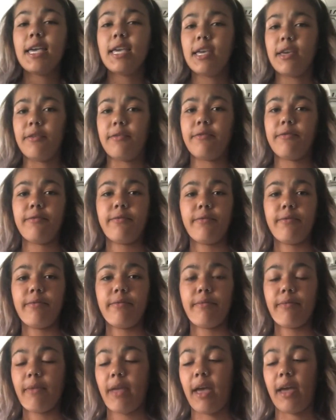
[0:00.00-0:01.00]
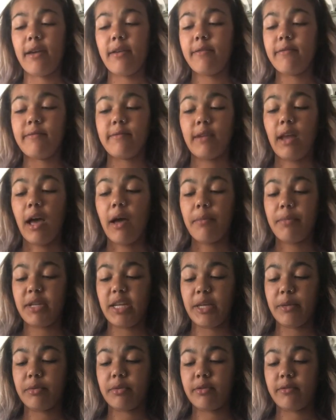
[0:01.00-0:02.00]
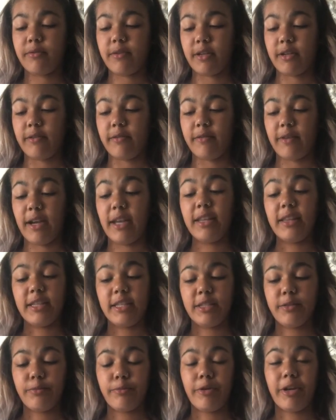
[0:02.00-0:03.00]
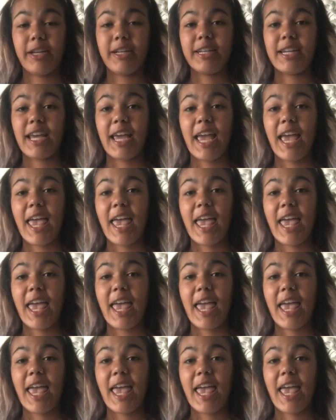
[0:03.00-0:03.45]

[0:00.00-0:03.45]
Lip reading: If I have not been able to fucking find this brand